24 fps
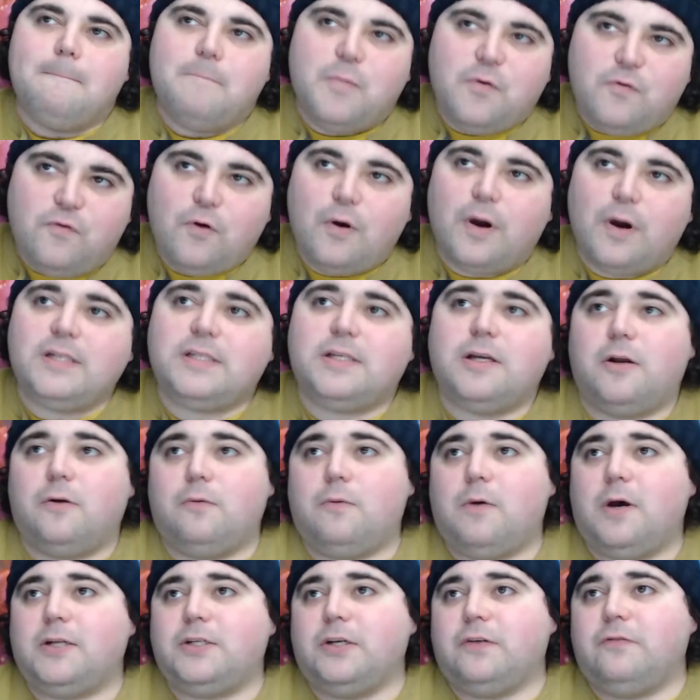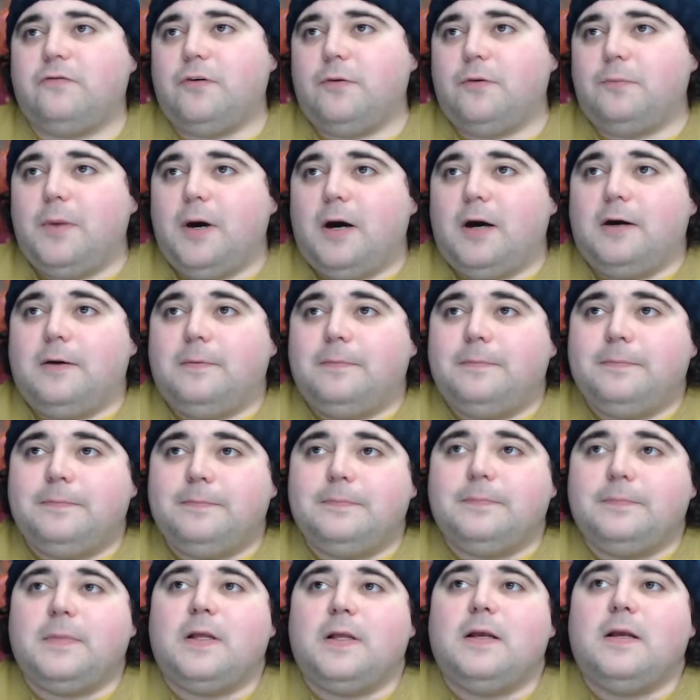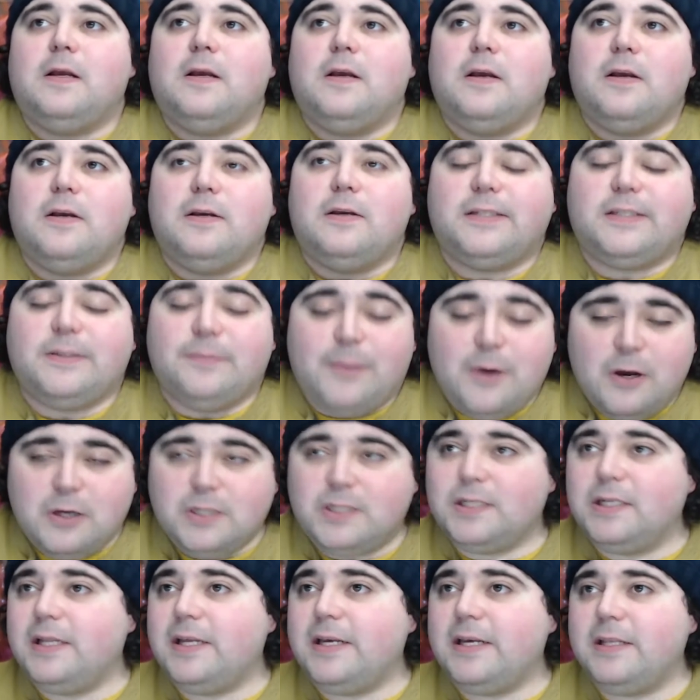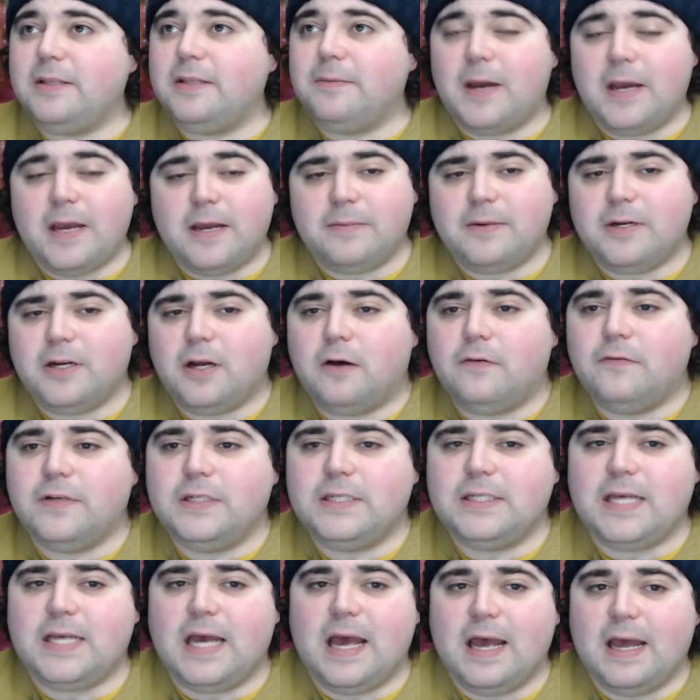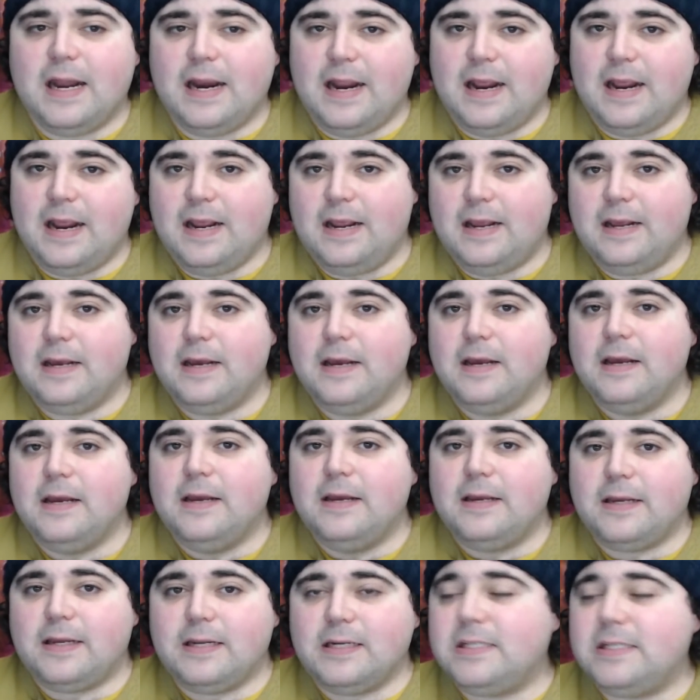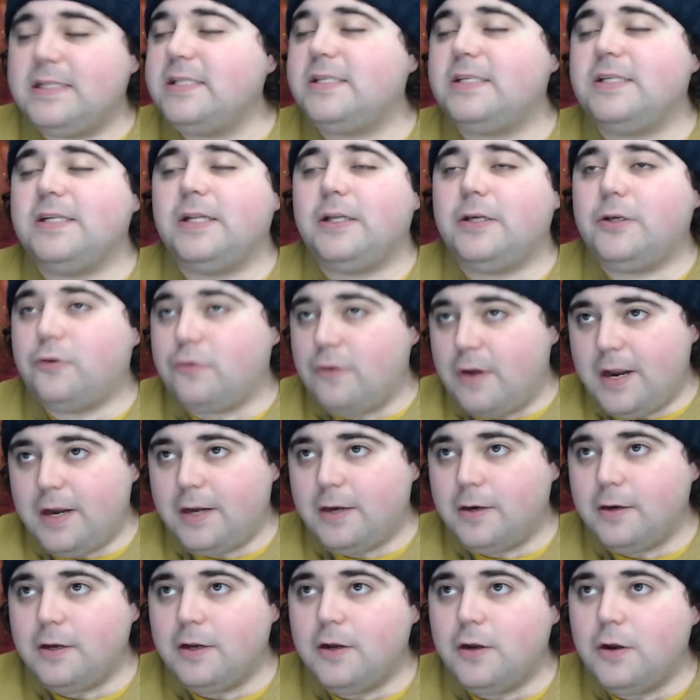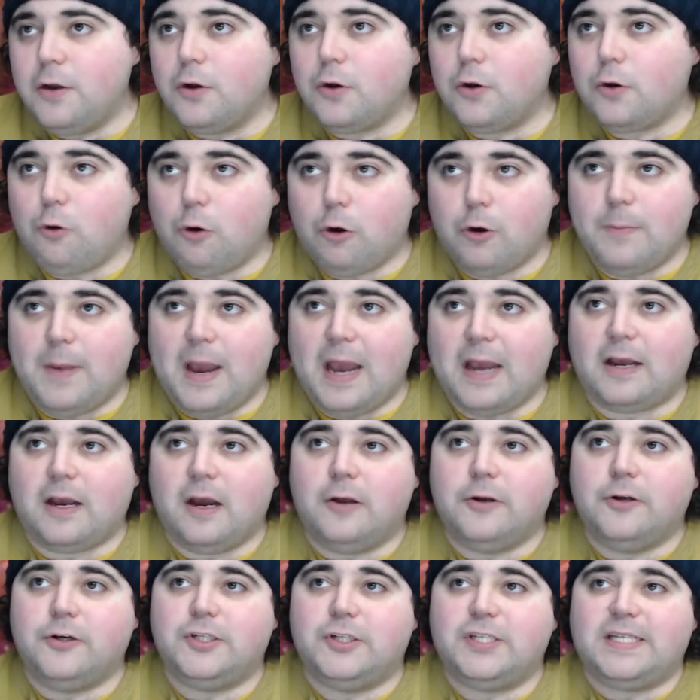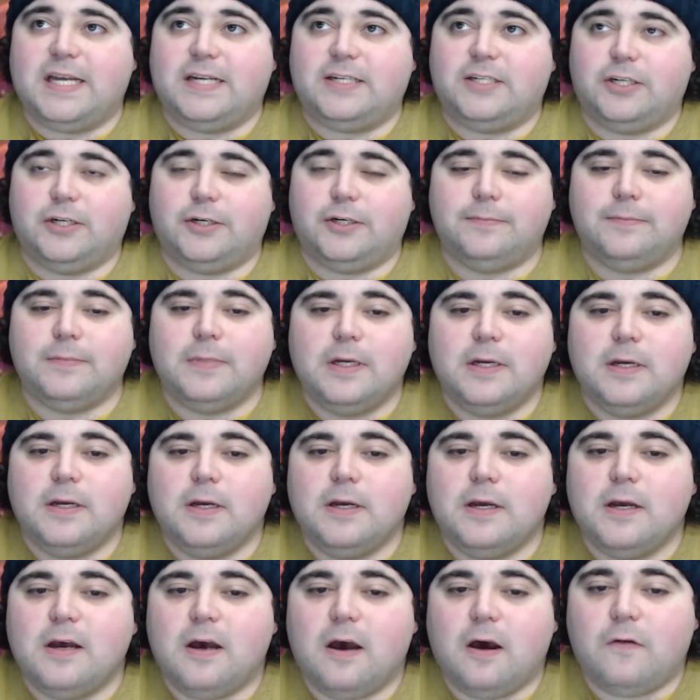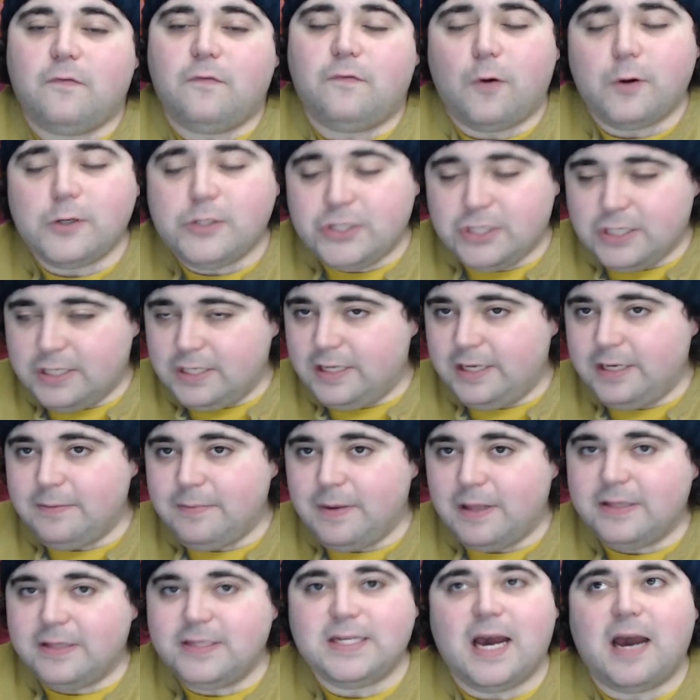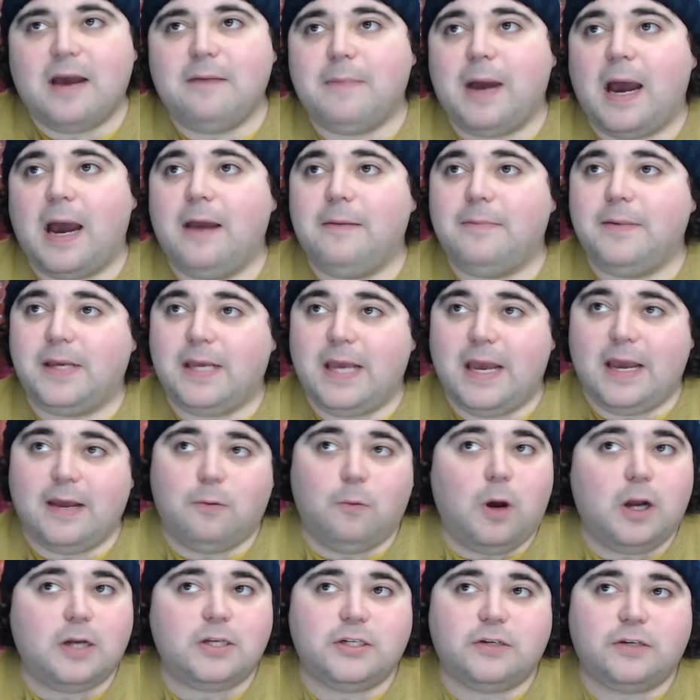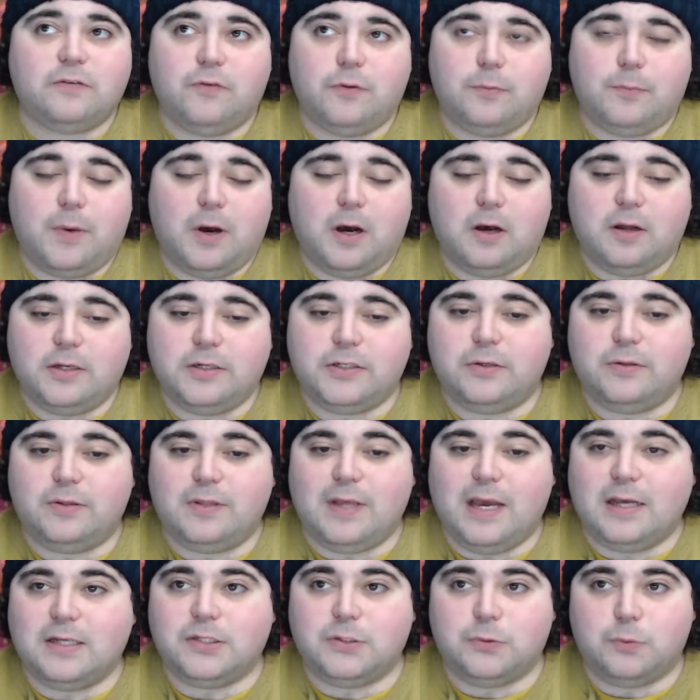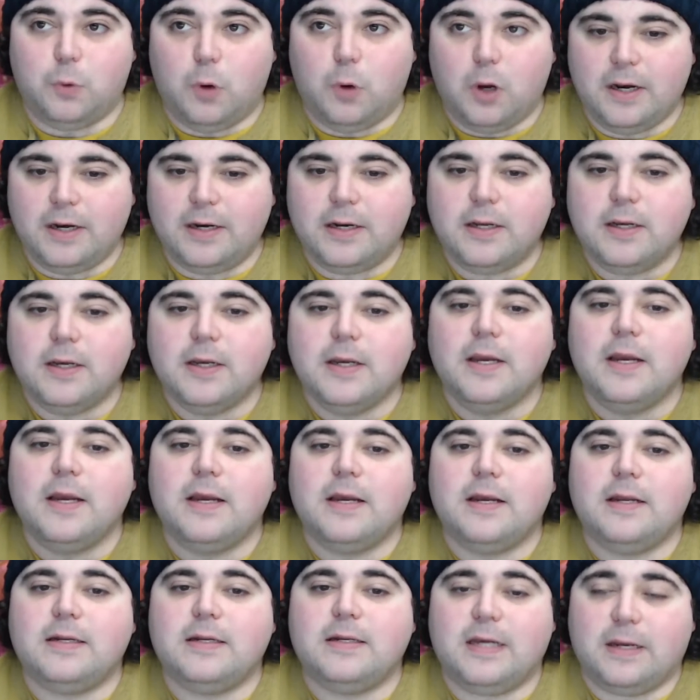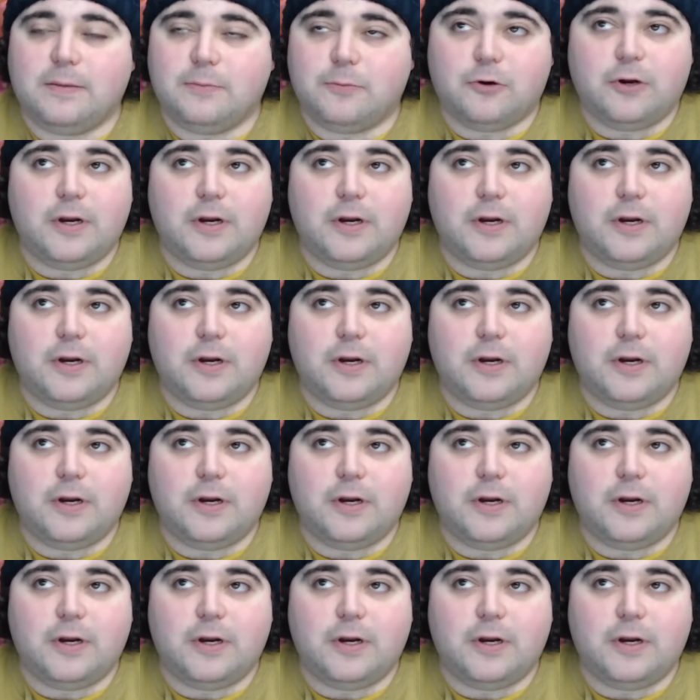before I started watching football, supposedly the Miami Dolphins had a consistently great quarterback under center. Unfortunately, by the time I began watching football in 2001, Dan